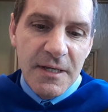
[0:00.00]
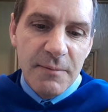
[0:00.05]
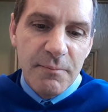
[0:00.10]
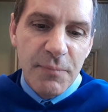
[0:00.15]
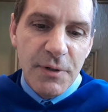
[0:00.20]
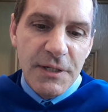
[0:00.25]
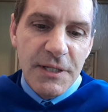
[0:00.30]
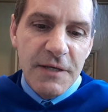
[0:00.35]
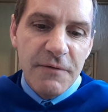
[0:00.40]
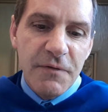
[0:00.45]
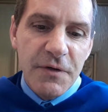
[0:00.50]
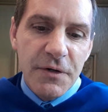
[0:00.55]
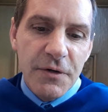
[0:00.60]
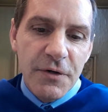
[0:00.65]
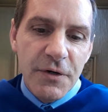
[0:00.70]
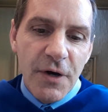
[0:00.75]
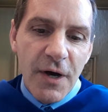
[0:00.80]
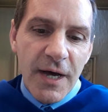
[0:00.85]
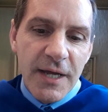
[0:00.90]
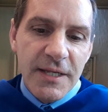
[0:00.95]
Believe it or
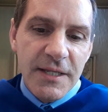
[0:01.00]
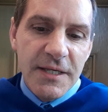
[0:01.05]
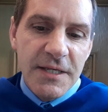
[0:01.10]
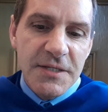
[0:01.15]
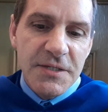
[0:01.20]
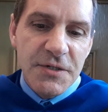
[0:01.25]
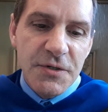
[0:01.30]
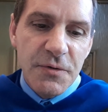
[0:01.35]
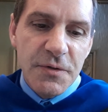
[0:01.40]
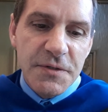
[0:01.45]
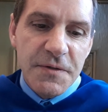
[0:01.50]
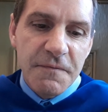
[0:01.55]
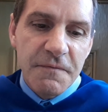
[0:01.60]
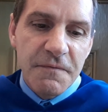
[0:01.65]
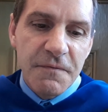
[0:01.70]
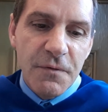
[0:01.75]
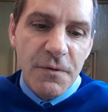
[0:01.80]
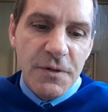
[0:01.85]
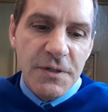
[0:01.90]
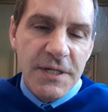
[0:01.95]
not, Easter is a
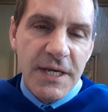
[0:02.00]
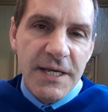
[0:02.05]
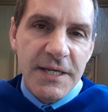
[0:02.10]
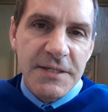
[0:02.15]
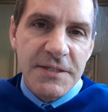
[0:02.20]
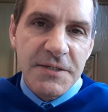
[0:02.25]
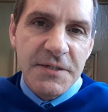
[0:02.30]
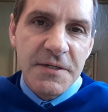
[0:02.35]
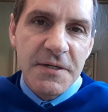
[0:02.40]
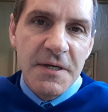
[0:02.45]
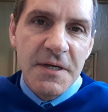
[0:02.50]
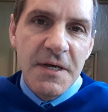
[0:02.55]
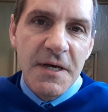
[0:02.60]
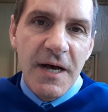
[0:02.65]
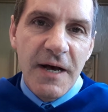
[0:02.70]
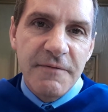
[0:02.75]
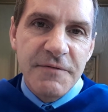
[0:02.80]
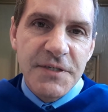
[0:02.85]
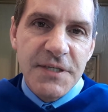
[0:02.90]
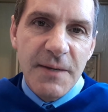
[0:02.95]
foretaste
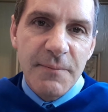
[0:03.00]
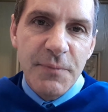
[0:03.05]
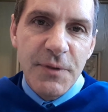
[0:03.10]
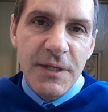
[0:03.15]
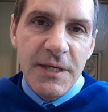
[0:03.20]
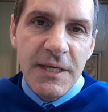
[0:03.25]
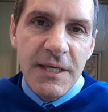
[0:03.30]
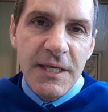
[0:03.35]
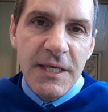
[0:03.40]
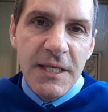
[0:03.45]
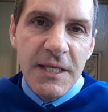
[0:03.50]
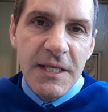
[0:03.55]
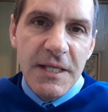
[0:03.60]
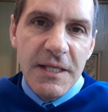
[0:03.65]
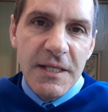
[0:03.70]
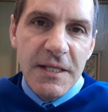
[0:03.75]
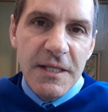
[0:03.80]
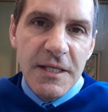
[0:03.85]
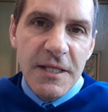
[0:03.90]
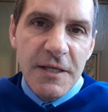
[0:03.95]
of something
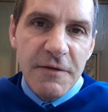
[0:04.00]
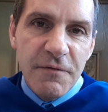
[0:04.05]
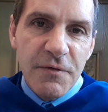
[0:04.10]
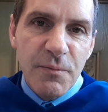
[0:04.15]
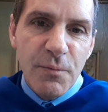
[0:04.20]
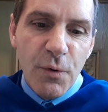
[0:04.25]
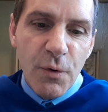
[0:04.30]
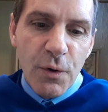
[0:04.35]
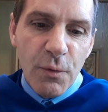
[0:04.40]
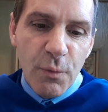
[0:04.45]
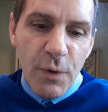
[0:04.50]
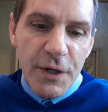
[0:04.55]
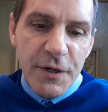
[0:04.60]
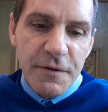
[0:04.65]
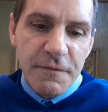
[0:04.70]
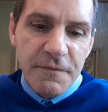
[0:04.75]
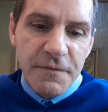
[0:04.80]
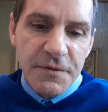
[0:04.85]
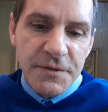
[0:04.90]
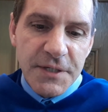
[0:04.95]
even more
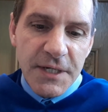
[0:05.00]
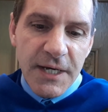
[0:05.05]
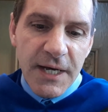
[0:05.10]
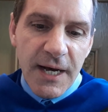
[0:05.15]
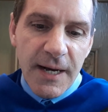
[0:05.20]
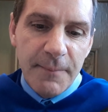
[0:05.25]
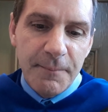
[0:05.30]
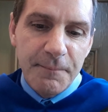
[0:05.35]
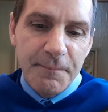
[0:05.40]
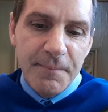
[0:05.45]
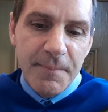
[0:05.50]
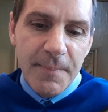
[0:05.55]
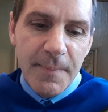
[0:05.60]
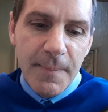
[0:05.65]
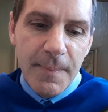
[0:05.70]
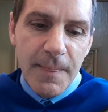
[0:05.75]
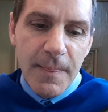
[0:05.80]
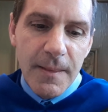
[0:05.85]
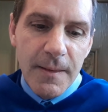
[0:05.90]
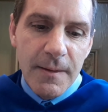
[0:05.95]
wonderful to come.
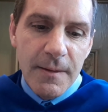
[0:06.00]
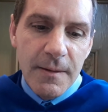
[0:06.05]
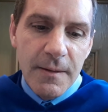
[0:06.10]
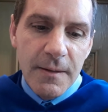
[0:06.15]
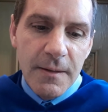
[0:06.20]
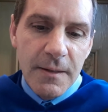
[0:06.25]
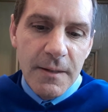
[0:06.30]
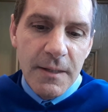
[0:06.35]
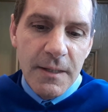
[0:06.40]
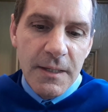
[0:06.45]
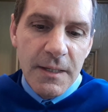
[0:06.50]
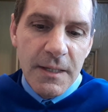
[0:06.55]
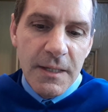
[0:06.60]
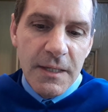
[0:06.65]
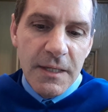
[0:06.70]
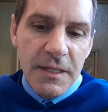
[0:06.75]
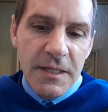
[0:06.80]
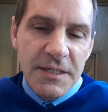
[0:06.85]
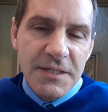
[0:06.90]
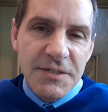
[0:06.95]

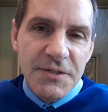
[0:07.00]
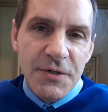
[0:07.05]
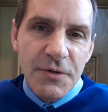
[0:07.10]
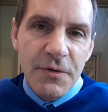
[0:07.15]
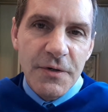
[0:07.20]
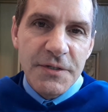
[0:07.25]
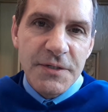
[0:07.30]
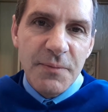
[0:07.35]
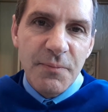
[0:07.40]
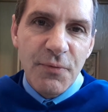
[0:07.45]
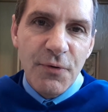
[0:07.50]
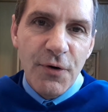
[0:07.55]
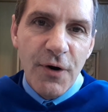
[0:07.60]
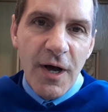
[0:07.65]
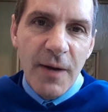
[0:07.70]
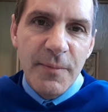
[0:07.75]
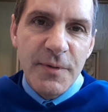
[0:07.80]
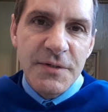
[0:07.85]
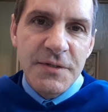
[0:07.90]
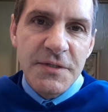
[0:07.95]
Easter is a
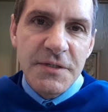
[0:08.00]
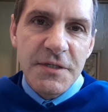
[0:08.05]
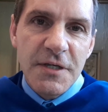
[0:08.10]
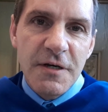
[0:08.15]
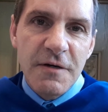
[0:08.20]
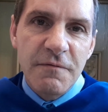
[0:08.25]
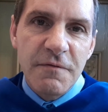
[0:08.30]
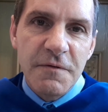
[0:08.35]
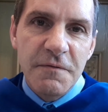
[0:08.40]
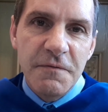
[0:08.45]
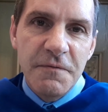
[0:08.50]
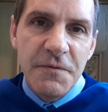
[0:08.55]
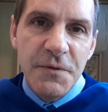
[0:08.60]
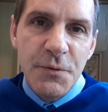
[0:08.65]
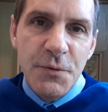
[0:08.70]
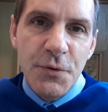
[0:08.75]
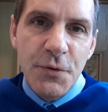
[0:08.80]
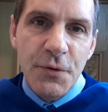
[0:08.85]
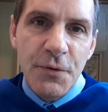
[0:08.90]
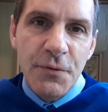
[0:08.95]
promise of a
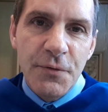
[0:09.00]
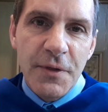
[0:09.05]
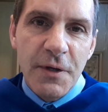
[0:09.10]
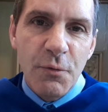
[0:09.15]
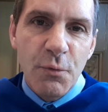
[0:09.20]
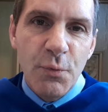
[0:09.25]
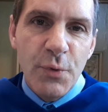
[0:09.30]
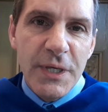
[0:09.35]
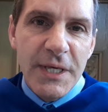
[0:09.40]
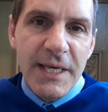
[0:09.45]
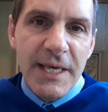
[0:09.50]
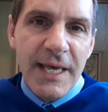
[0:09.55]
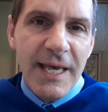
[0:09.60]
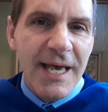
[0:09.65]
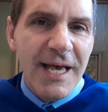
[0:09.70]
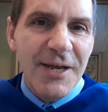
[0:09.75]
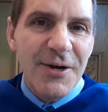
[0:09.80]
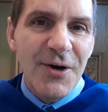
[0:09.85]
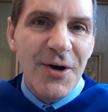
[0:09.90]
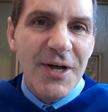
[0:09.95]
future that we
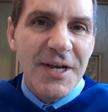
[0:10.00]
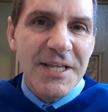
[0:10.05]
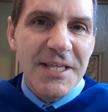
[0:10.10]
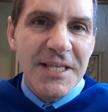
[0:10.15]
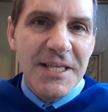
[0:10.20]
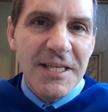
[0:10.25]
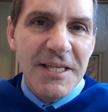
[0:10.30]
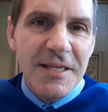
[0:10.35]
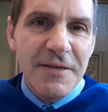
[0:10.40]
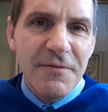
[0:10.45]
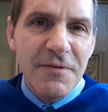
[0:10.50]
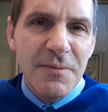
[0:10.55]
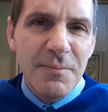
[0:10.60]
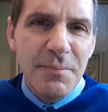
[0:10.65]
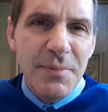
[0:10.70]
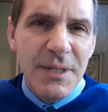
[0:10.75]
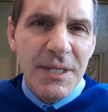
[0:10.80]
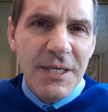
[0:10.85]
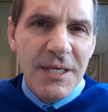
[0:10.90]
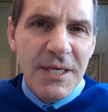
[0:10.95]
cannot even
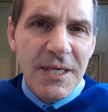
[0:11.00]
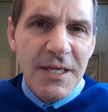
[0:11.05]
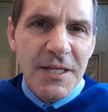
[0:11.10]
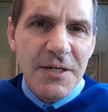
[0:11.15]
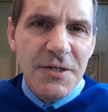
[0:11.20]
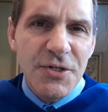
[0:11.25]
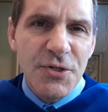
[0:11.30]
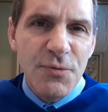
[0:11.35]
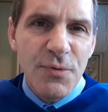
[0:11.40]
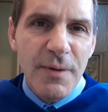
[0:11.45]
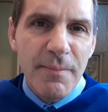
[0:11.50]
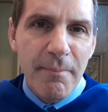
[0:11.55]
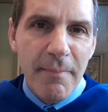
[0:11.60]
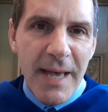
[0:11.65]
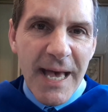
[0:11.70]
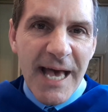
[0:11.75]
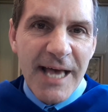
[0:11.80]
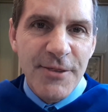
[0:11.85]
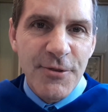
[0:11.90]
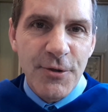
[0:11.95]
begin to
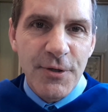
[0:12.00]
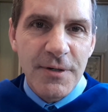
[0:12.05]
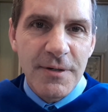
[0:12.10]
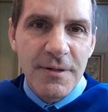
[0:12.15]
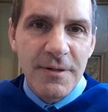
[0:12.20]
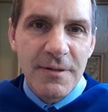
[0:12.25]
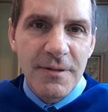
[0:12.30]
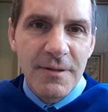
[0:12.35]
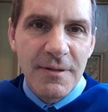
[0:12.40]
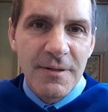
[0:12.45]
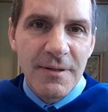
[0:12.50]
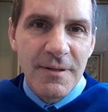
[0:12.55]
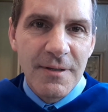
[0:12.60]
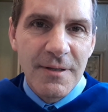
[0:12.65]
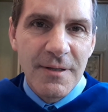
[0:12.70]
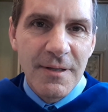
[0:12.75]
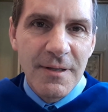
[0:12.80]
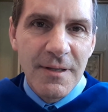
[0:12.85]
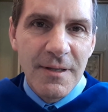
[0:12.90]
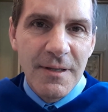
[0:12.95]
imagine,
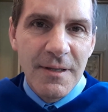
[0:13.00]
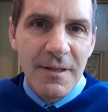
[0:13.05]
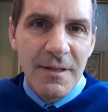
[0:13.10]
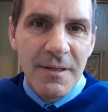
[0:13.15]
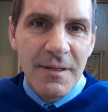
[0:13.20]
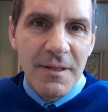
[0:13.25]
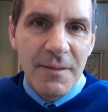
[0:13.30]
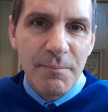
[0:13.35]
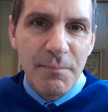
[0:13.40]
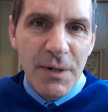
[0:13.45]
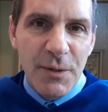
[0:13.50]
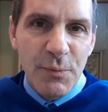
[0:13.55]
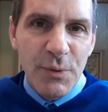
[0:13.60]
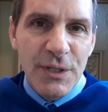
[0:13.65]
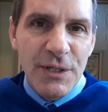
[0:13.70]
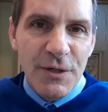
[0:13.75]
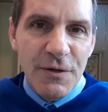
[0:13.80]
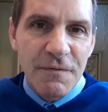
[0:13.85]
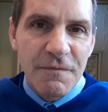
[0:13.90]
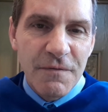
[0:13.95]
but we
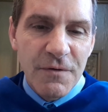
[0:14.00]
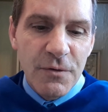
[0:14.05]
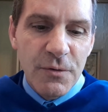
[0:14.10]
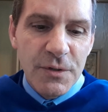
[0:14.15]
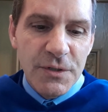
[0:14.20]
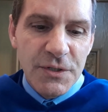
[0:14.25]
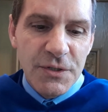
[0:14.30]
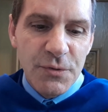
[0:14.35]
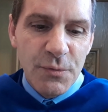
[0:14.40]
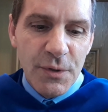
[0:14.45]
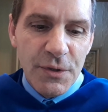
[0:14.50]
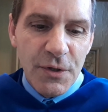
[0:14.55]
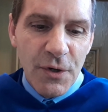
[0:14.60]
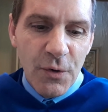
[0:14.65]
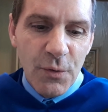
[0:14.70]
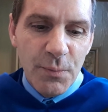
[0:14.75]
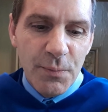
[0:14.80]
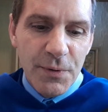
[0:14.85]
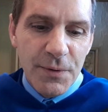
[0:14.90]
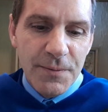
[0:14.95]
look forward to with
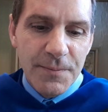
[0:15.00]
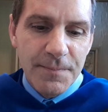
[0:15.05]
hope.